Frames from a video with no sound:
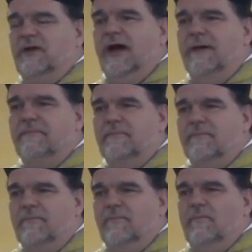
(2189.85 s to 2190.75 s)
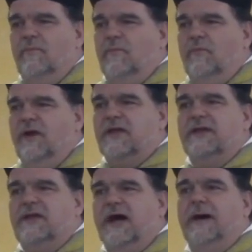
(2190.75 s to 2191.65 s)
Cop,
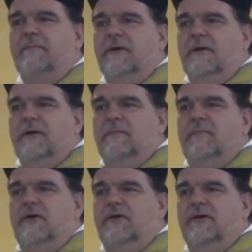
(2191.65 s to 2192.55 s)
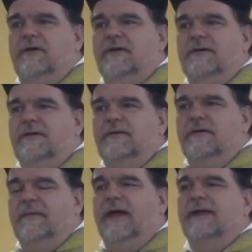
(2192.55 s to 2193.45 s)
wicked cop, murdered
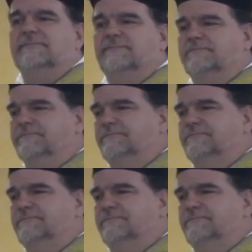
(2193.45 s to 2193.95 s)
a man.